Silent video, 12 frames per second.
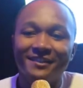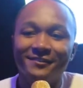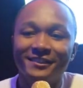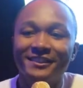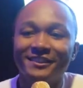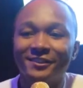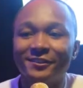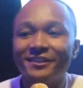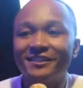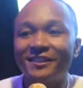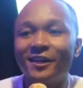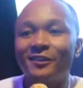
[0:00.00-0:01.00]
Man, the
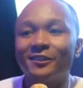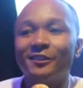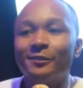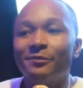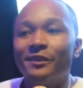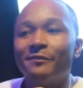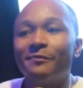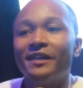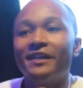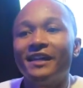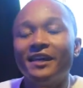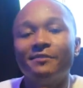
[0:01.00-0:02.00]
streets talk a little bit,
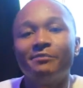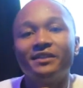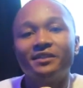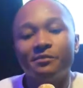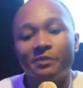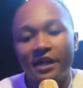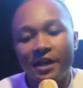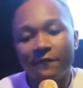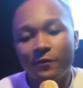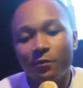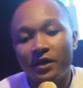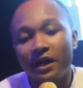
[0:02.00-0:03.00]
man. I done been somewhere
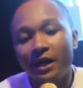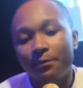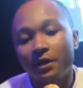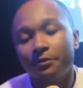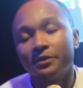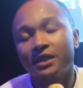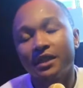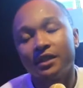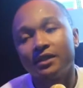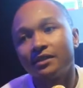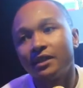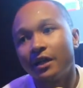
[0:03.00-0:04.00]
everywhere. I promise I
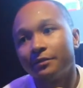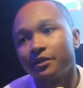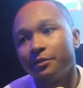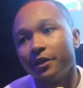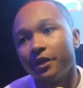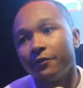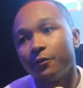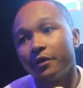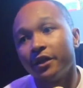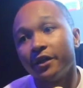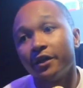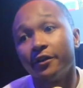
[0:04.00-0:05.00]
get stopped somewhere
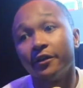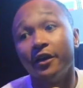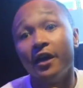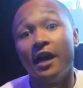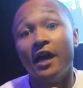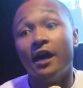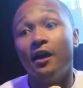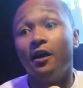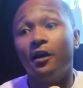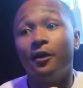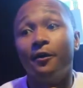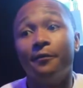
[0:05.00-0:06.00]
everywhere in here.
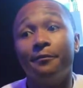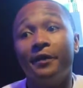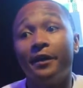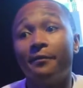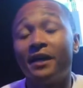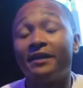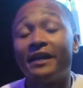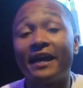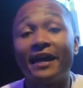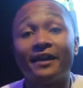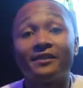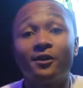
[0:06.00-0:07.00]
Man, my
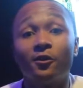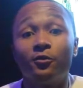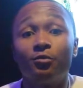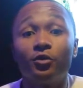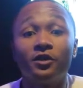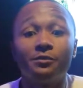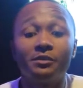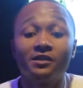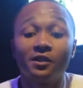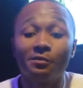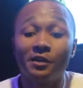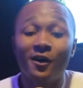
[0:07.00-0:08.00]
dad's homeboys be
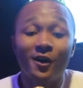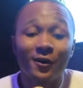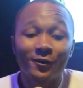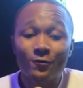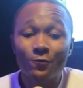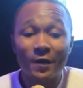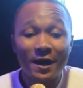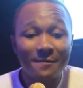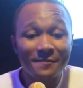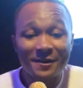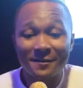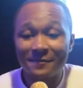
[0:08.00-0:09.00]
talking about, oh, you
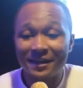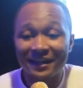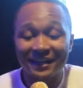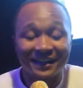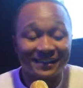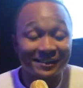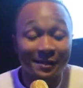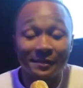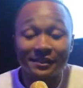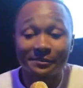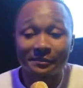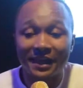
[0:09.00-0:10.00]
rap now, man. I done got stopped
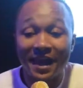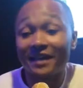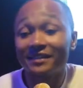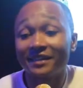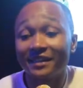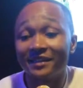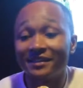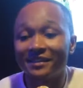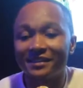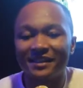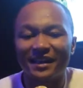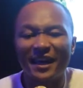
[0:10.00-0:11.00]
at some gas
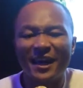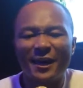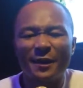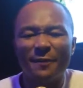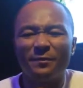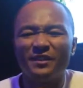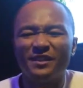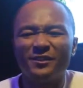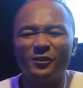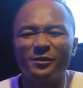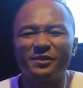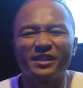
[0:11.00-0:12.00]
stations and just,
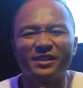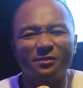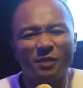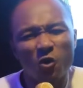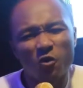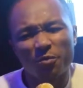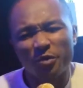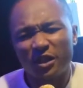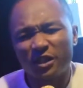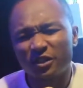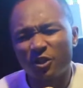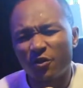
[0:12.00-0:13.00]
you know what I'm saying, some local
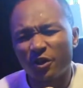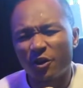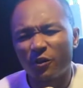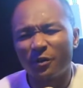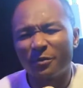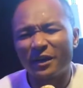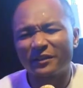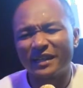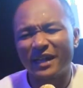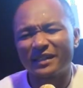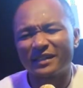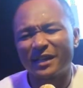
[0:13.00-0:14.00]
buzz going on about
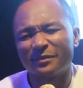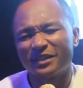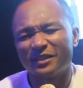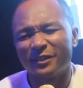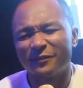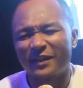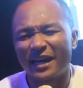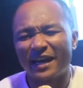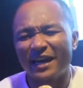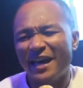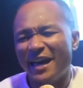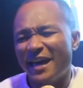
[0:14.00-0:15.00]
that type stuff.
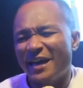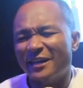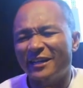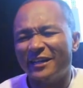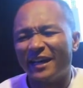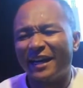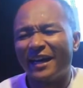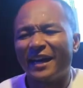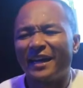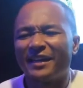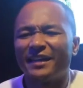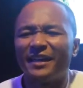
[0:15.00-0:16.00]
Like, I done
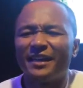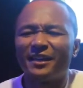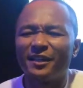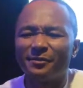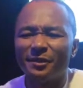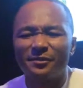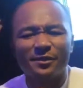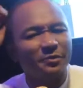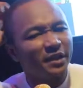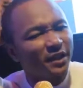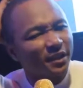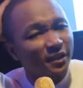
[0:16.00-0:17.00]
had a kid come up to
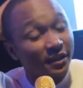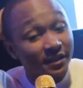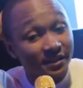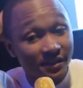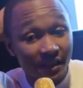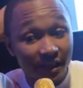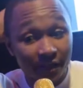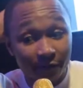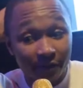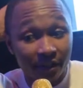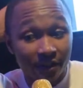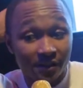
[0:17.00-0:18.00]
me in the skating
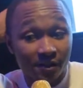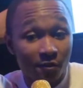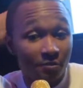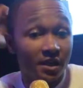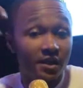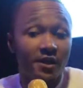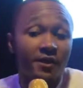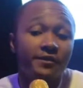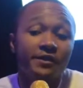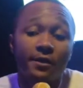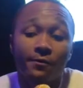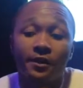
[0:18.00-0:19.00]
rink and told me he
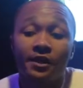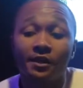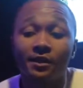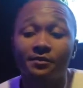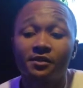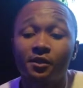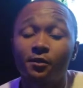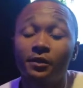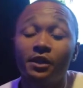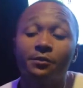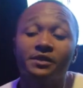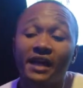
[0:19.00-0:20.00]
heard that Run It Up song
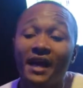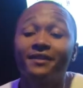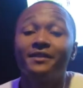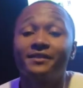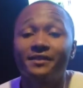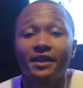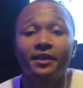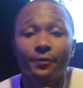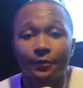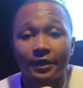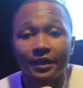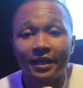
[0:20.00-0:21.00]
when he was at the skating
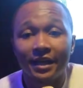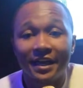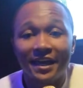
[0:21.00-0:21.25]
rink.